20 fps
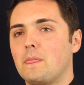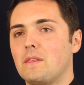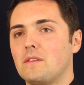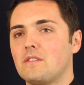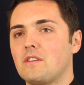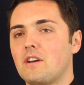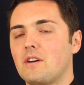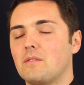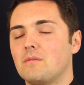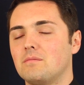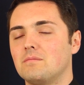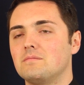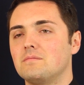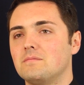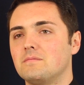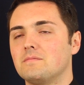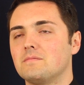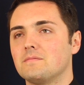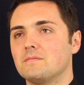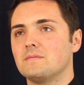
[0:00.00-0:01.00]
So
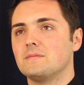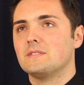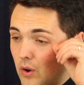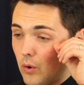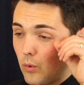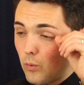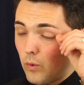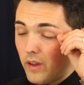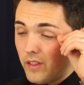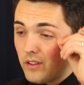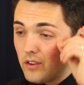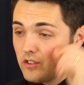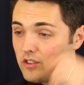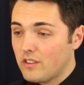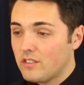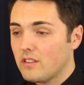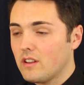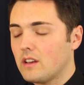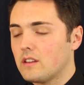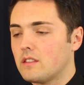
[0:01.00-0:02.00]
weather,
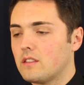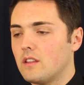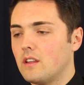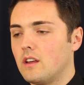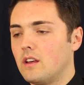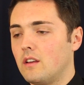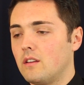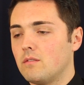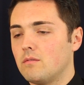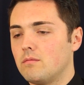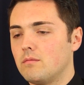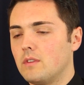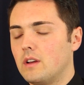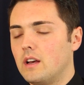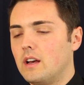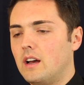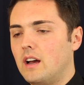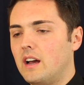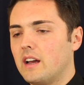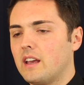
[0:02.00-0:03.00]
just like
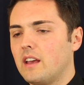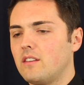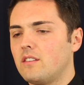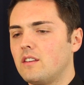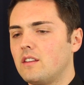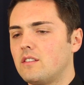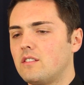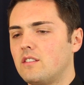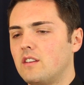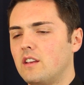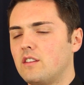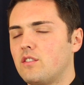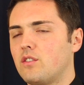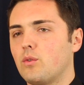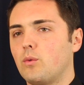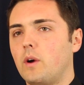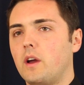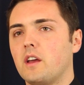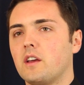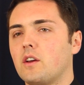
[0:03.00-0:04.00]
I guess it's
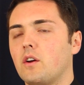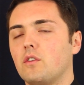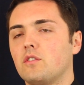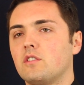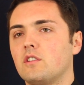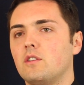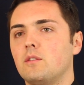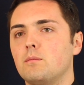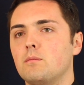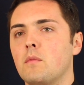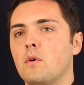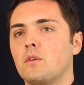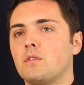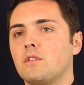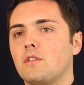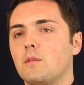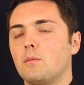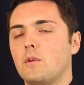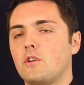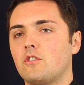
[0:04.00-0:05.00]
the way it goes in
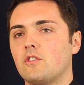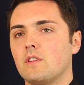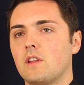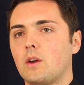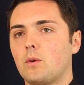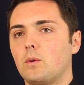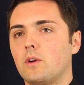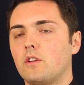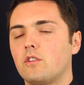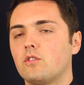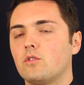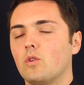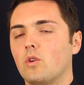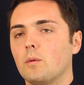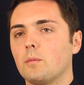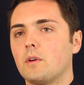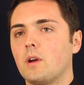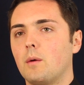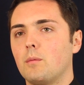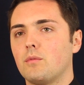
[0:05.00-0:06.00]
most mission. Like when a
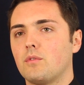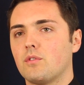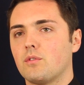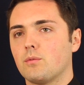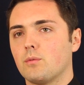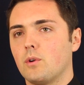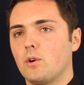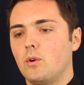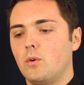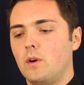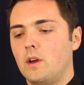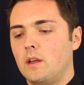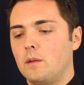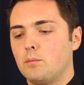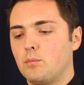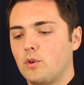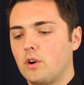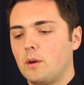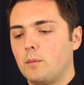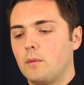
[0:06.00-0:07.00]
storm comes through,
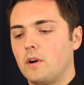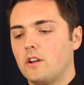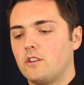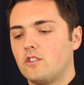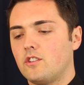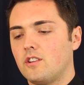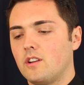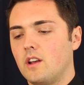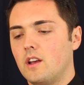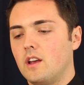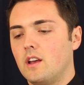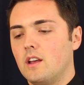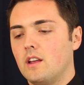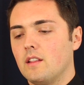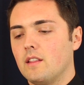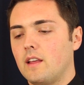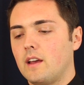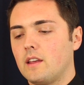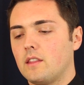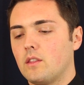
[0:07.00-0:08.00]
it pretty much
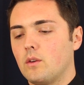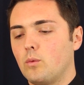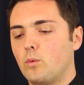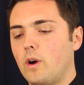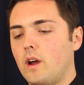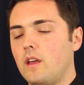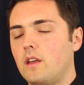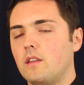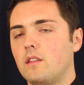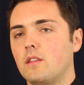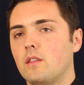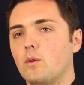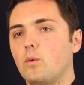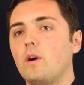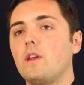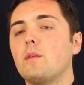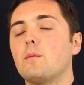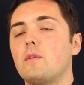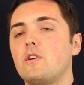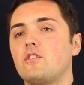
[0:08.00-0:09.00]
like the way
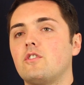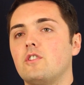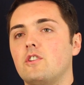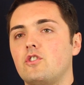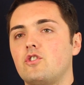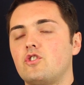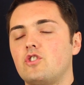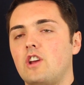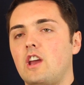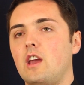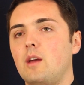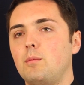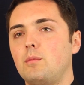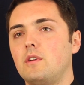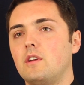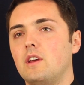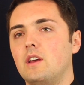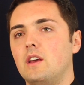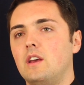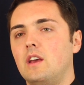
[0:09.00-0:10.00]
the mission is
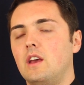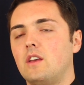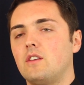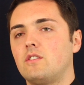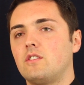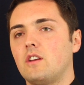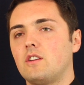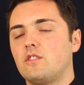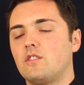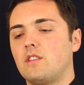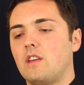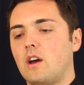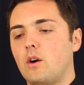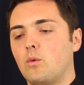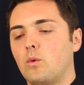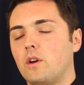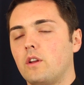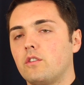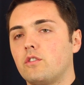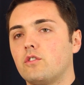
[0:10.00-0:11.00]
shaped is such
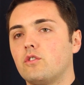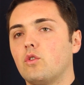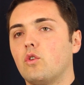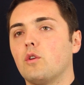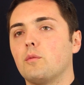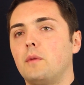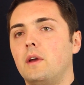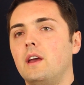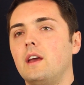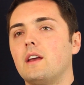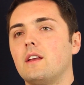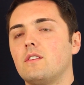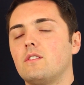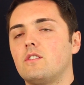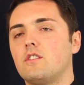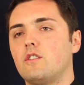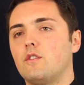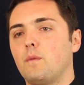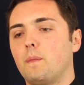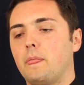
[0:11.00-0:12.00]
that when a storm
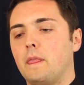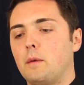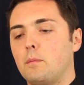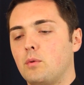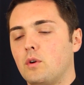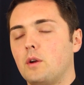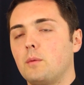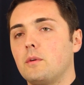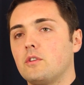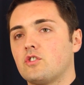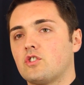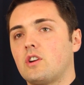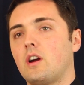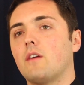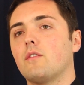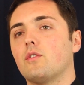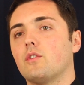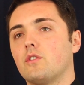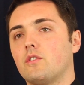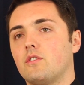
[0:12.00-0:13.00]
hits, it pretty much
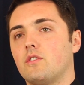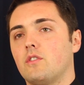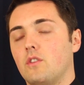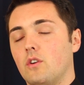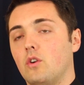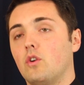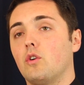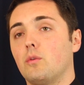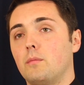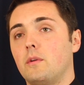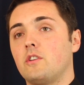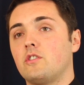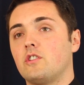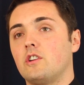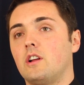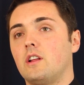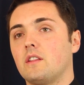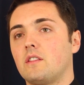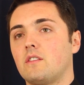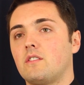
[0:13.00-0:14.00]
covers the whole
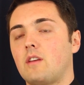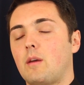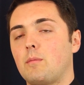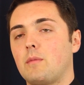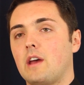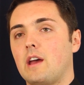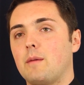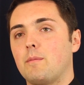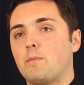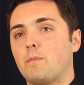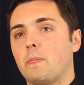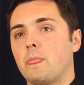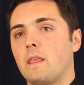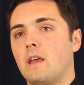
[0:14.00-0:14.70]
mission all at the same time.